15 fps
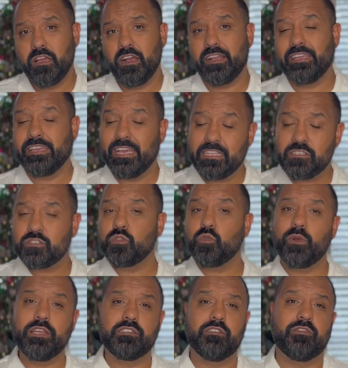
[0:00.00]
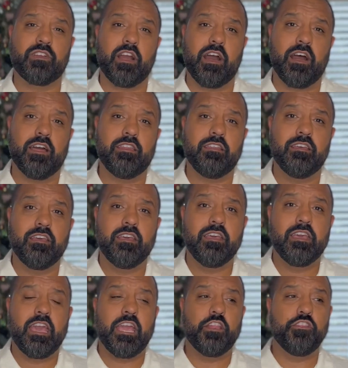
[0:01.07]
against the ways of God,
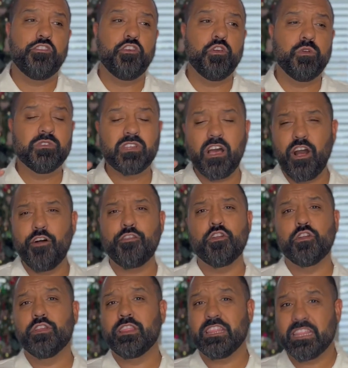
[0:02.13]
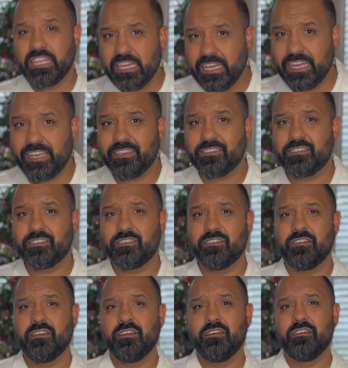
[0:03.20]
and use other things
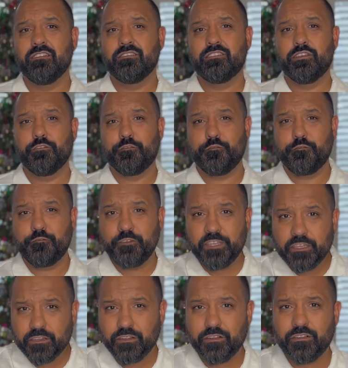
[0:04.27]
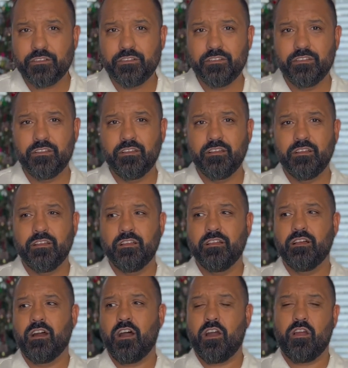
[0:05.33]
to fill
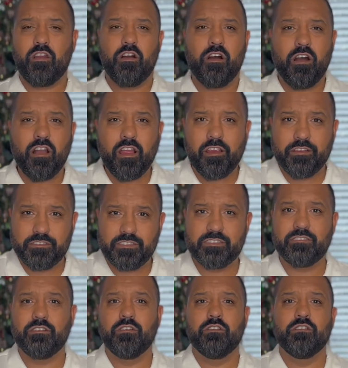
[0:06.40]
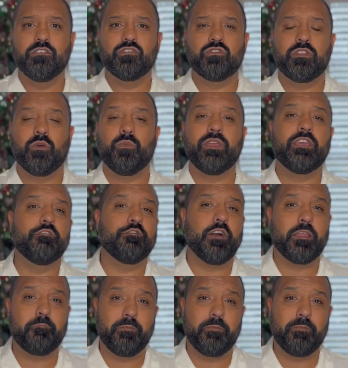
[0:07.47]
our hearts so that we can find